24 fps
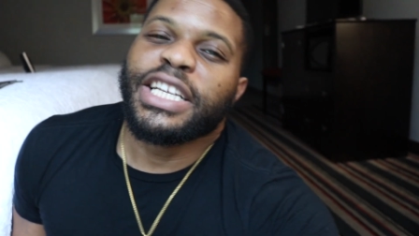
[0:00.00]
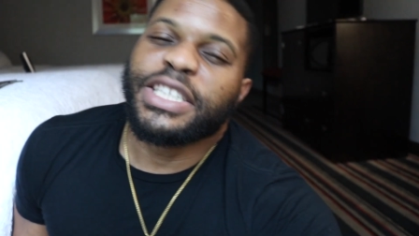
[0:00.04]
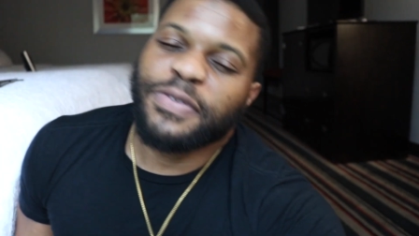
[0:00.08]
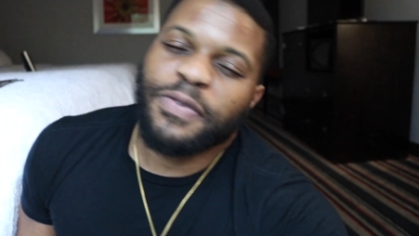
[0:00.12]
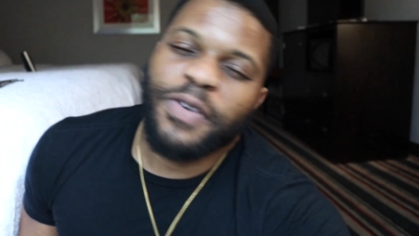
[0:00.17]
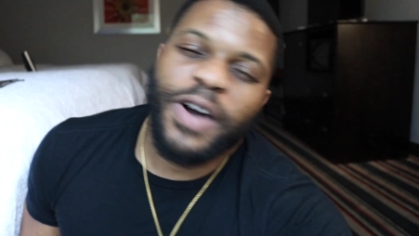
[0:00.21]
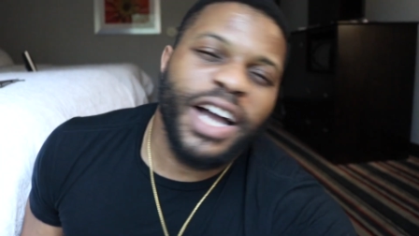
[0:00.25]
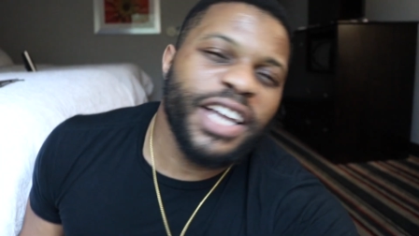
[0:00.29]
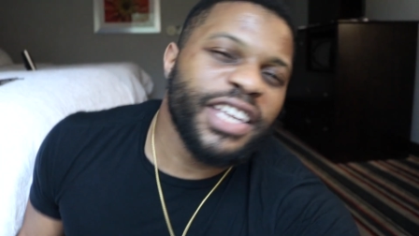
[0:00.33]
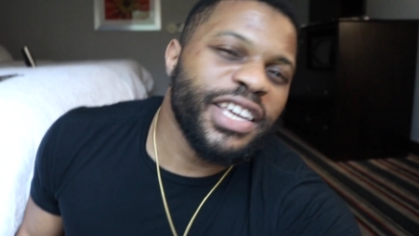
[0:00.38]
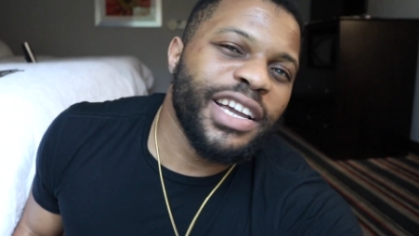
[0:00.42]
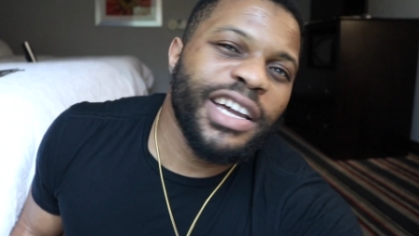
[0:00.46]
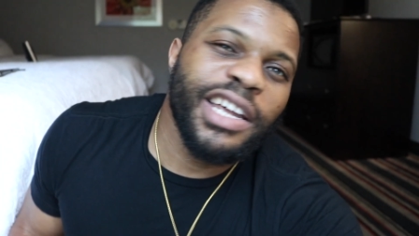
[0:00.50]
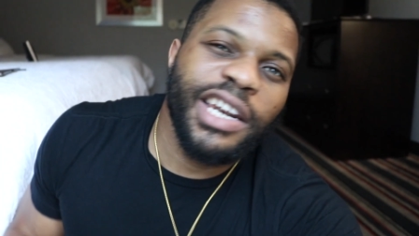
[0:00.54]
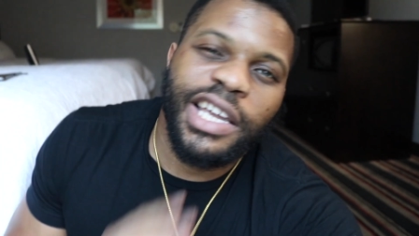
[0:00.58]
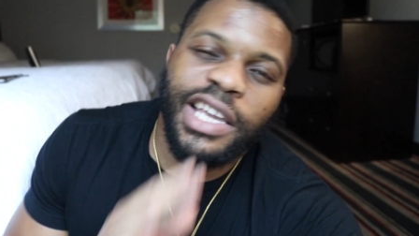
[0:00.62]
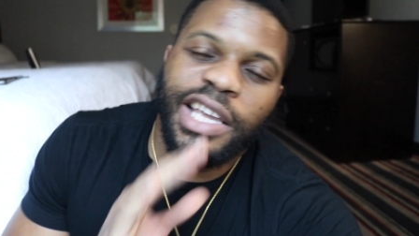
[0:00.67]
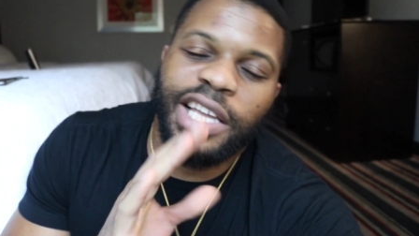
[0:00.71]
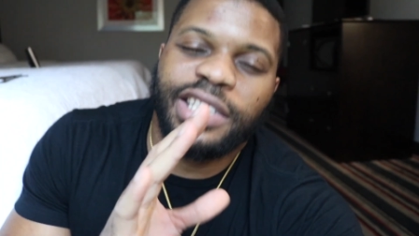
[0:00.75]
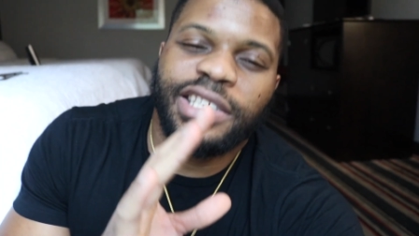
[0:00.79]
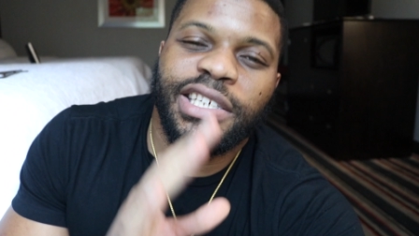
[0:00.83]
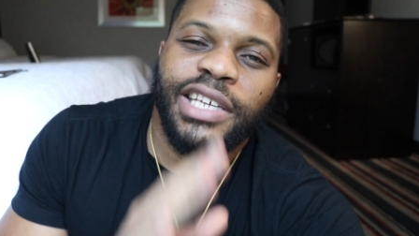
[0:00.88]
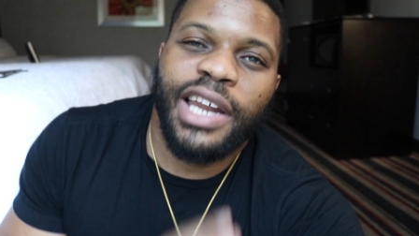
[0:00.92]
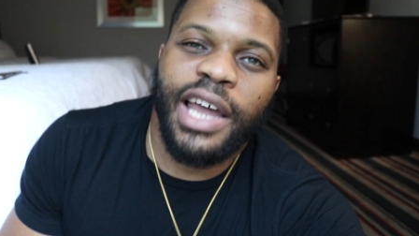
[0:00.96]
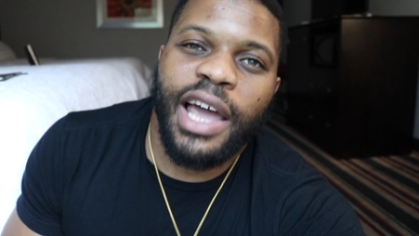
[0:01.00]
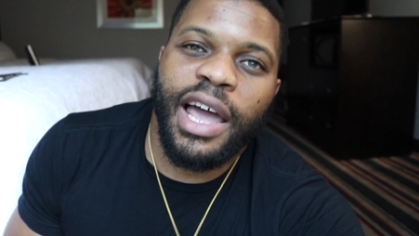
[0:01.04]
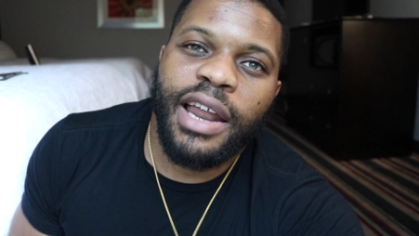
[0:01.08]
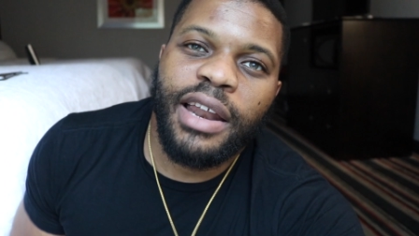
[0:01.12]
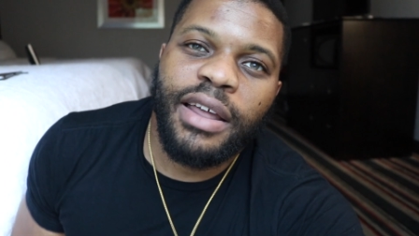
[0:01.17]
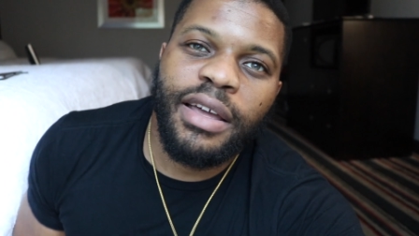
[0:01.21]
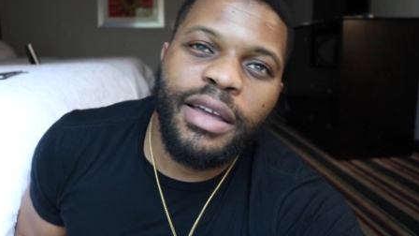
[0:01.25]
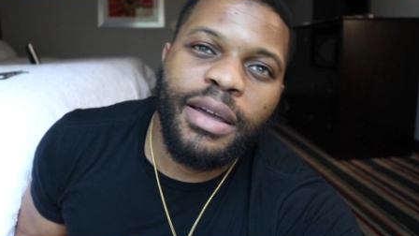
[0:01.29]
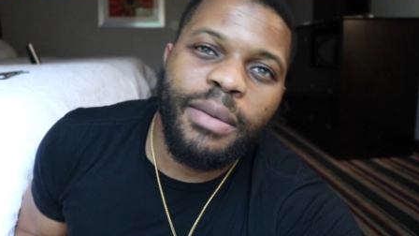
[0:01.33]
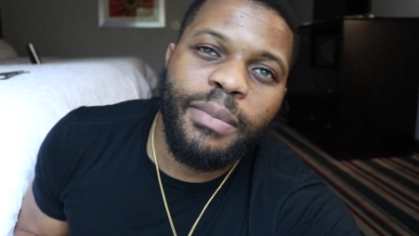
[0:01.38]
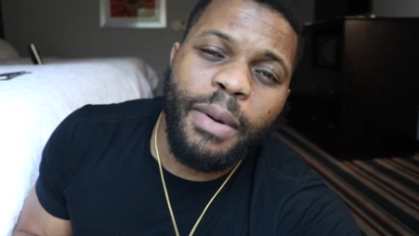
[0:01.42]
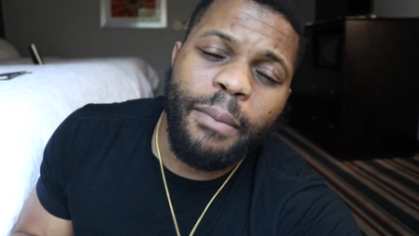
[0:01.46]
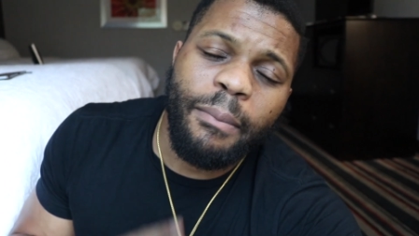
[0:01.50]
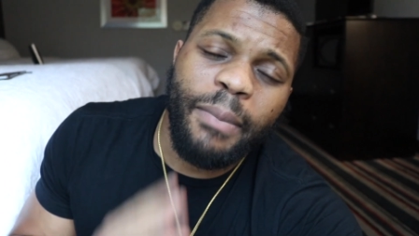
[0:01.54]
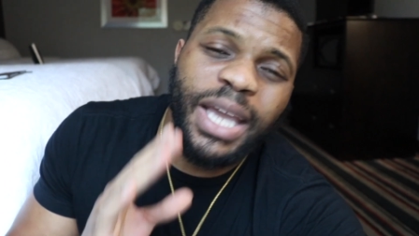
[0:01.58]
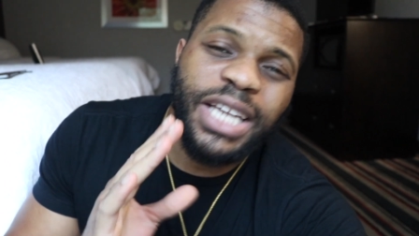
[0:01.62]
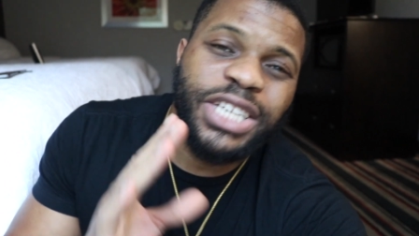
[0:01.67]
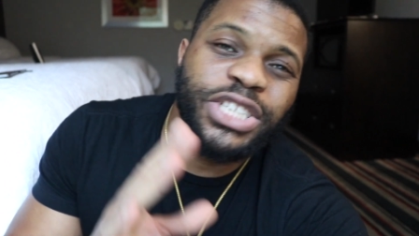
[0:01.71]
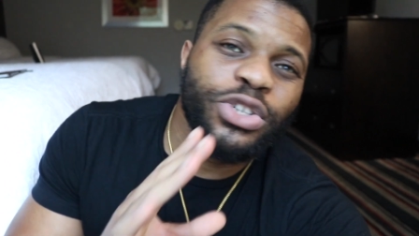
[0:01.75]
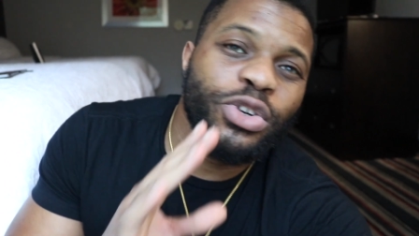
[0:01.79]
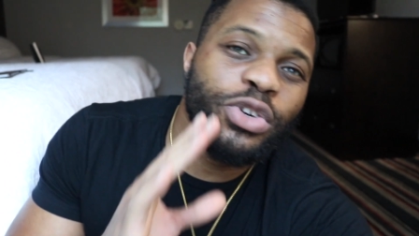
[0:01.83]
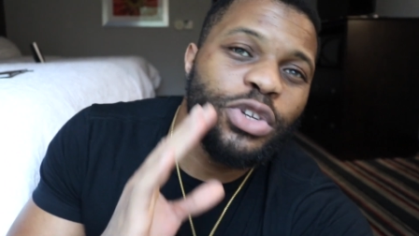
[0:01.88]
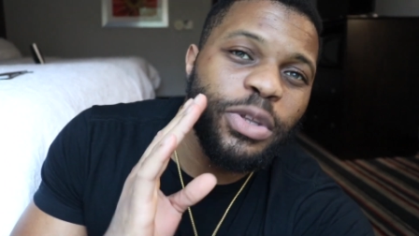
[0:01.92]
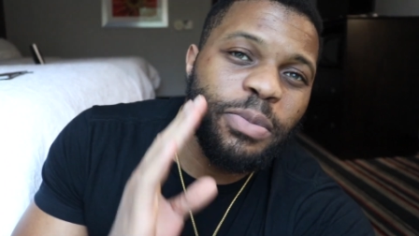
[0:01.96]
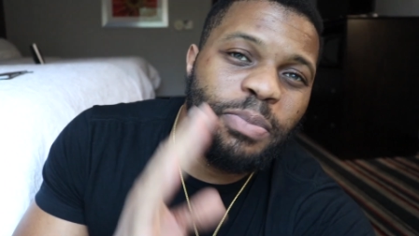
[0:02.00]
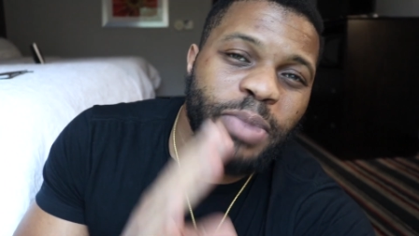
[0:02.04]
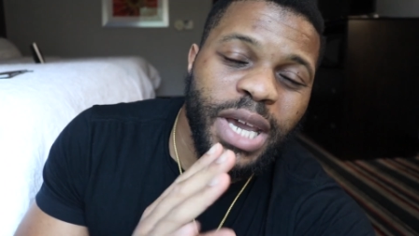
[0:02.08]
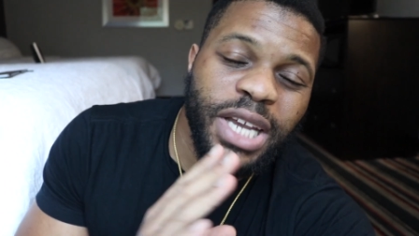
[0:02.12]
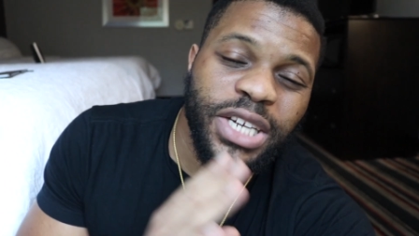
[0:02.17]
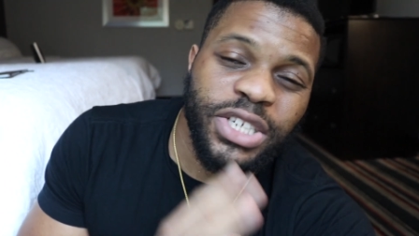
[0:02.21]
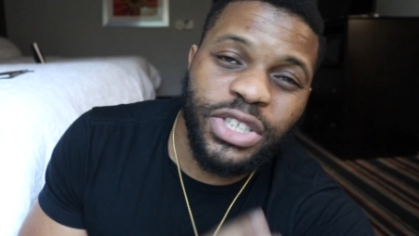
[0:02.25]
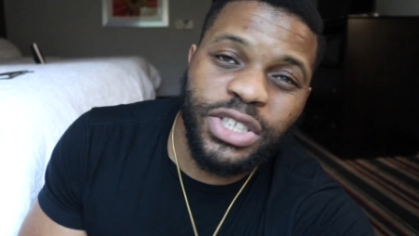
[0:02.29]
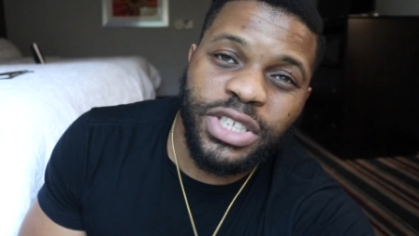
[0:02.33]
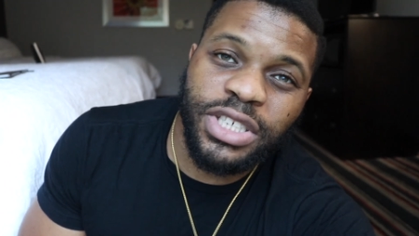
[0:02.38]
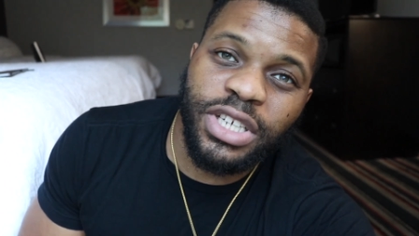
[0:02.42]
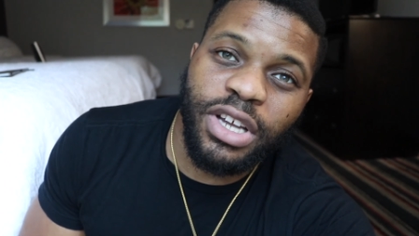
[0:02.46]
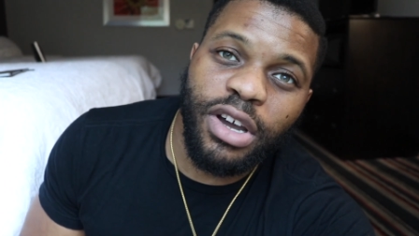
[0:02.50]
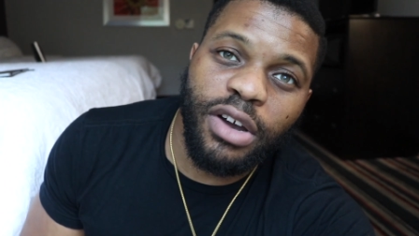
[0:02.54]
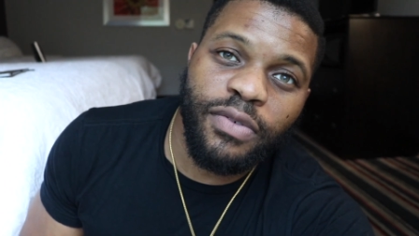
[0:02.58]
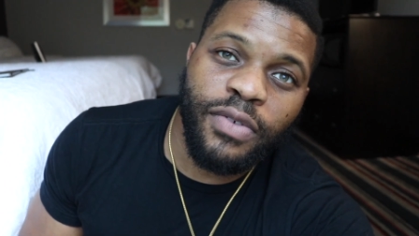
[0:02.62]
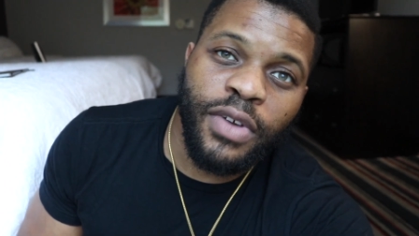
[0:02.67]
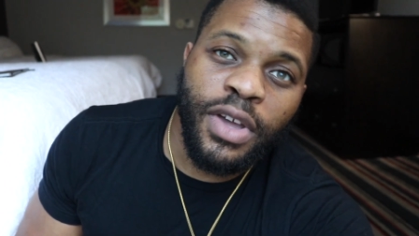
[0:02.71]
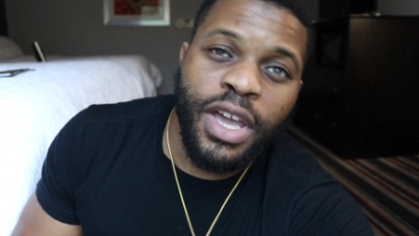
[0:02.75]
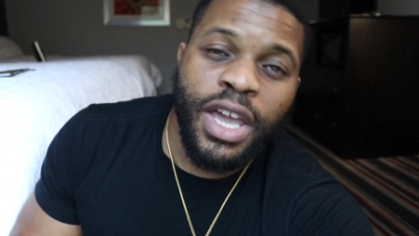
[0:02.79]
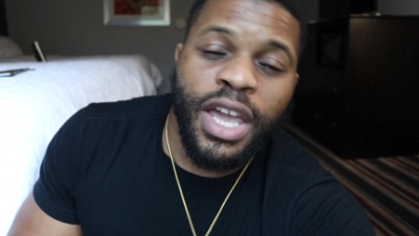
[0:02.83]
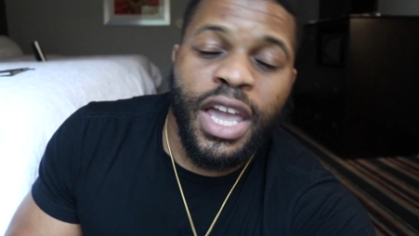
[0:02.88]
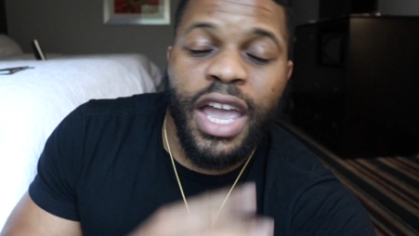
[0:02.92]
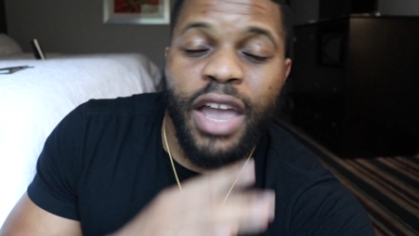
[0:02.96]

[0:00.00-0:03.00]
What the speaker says: It's fine, you're gonna get to that. But make sure you pace yourself.